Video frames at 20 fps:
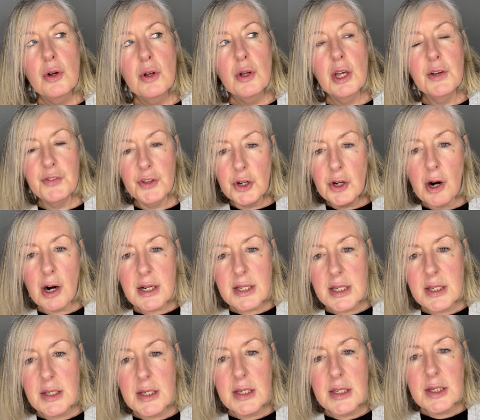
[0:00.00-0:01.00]
if the
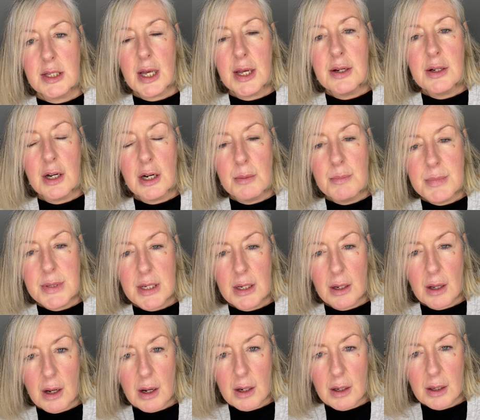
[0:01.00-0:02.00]
narcissist then comes
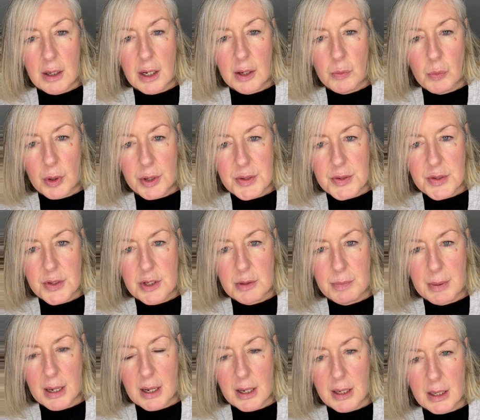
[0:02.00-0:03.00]
along and wants you
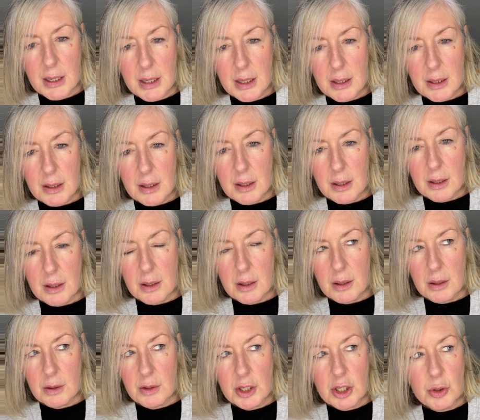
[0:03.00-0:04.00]
back,
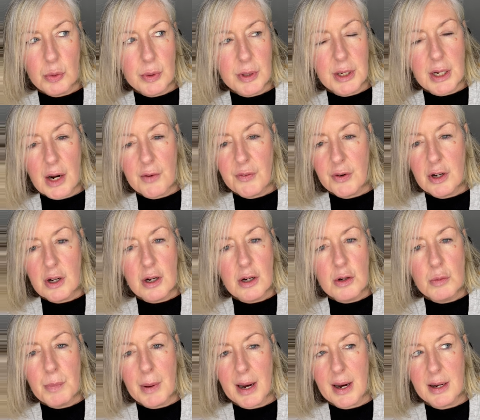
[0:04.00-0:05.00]
you would never go
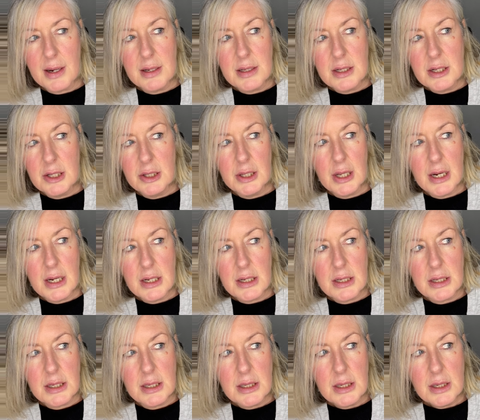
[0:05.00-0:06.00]
back to
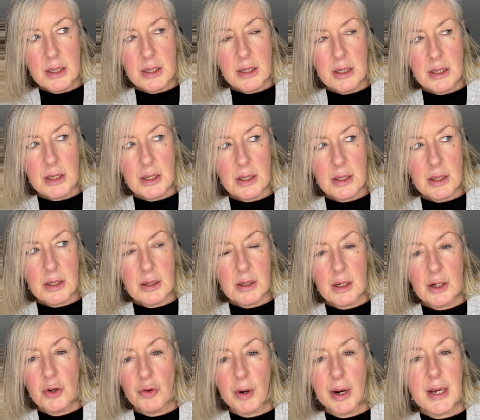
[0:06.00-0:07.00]
that
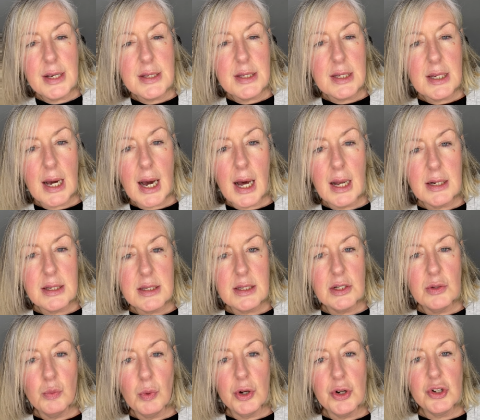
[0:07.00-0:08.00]
crazy Alice
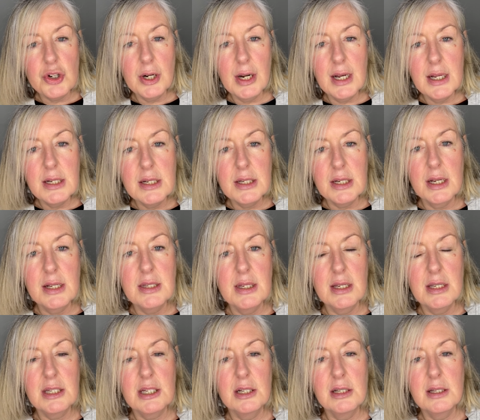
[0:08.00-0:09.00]
in Wonderland
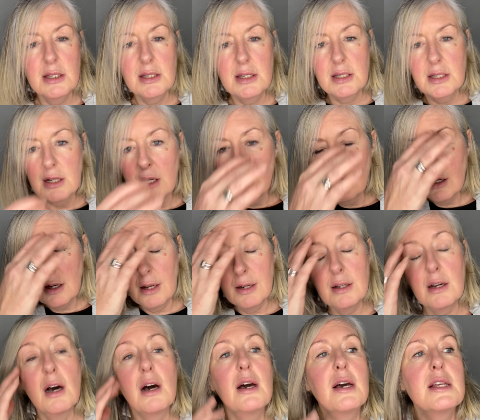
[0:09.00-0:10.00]
existence. And
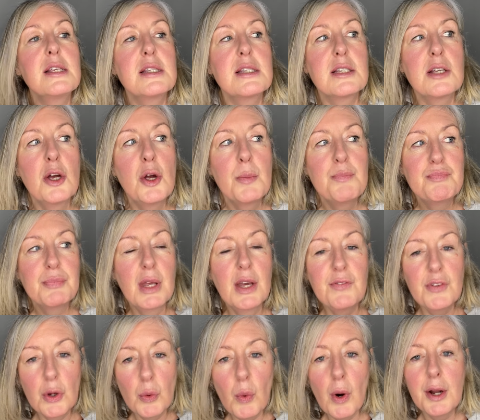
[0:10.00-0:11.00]
guys, if
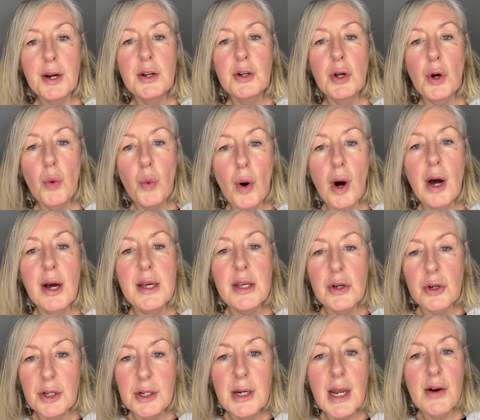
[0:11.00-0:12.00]
you want to know why you
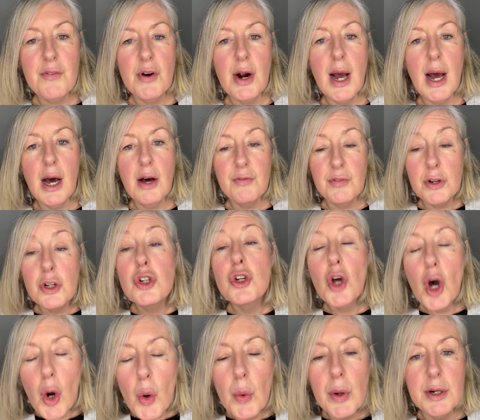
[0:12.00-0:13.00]
can never have and
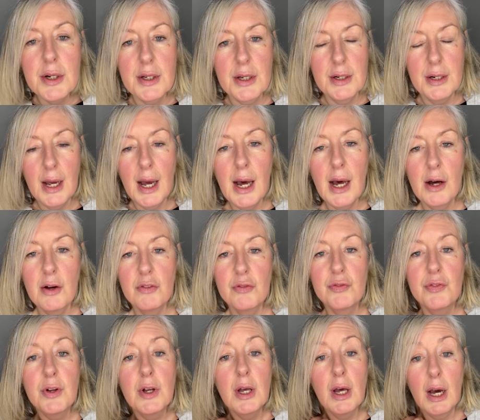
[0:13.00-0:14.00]
no one can
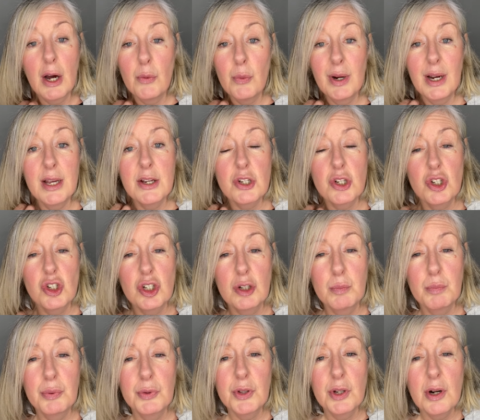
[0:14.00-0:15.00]
have a
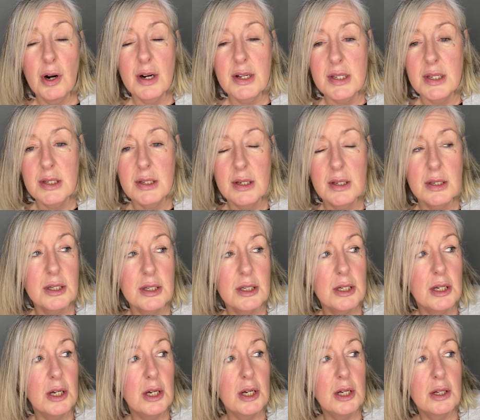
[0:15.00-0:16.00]
relationship with a narcissist,
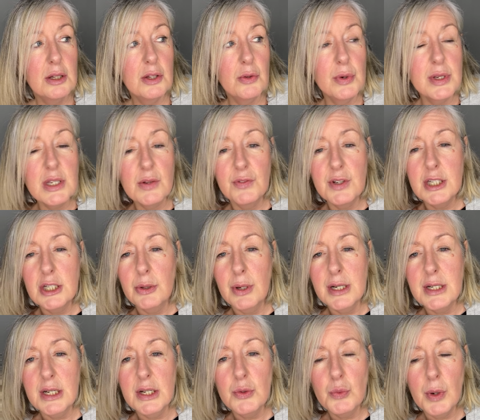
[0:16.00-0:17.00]
there is a video I
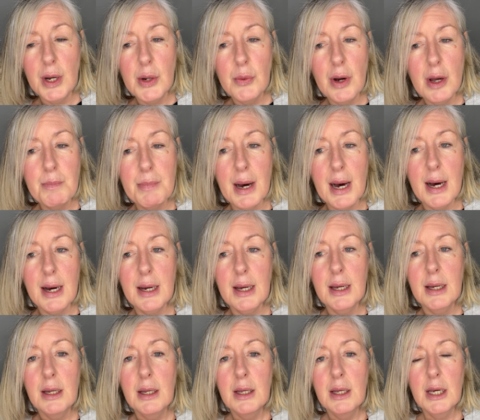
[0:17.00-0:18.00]
did way, way back
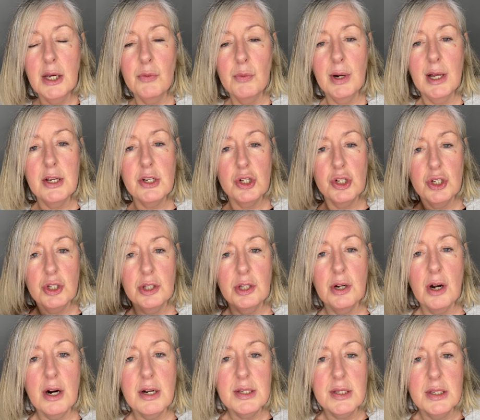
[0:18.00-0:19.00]
in relation to the
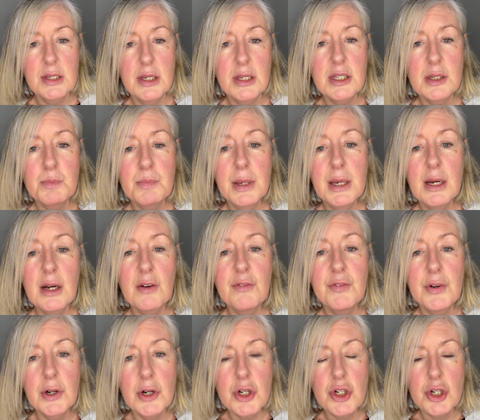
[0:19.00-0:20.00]
narcissist being a
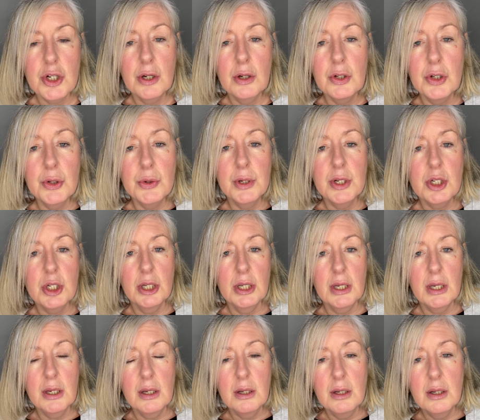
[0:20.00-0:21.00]
functional
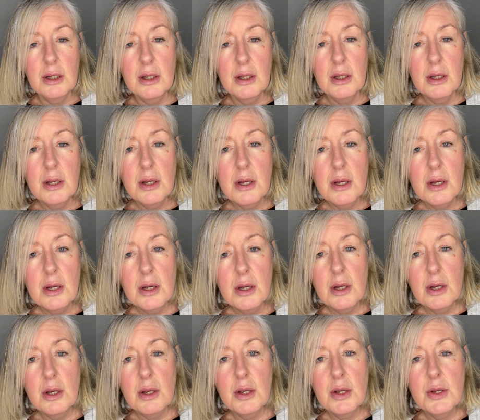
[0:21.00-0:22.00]
lunatic.
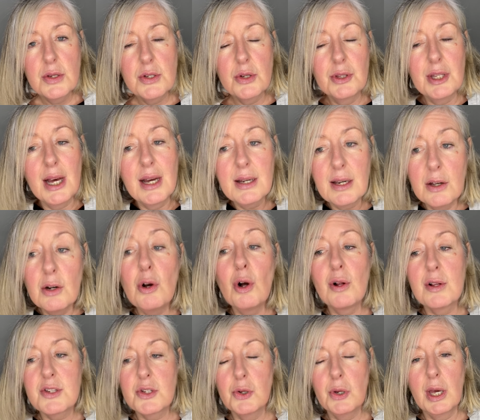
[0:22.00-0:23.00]
So that can
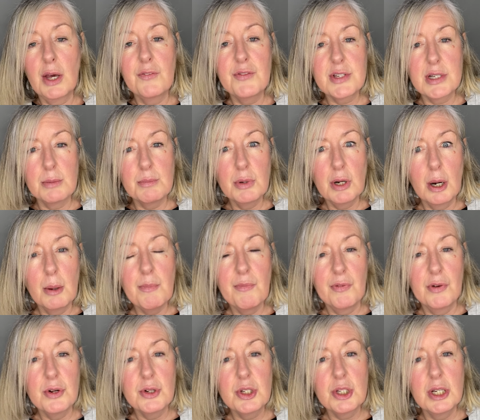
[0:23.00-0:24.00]
also give some
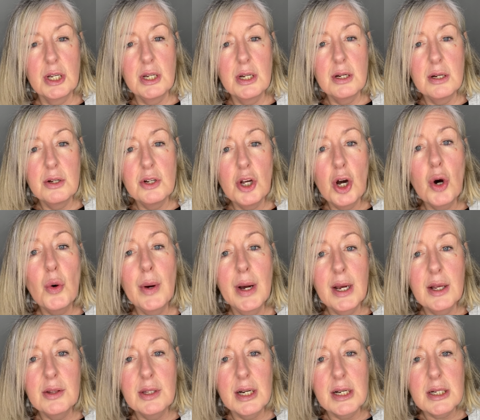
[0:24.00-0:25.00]
comfort in
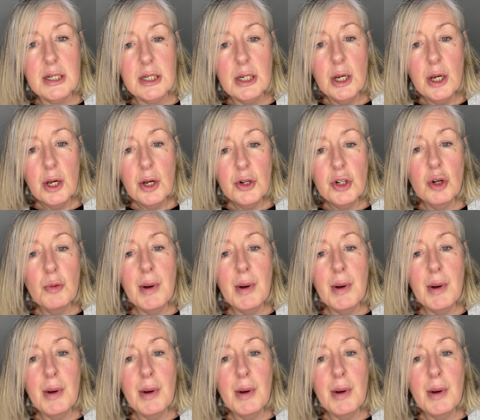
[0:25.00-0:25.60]
knowing that no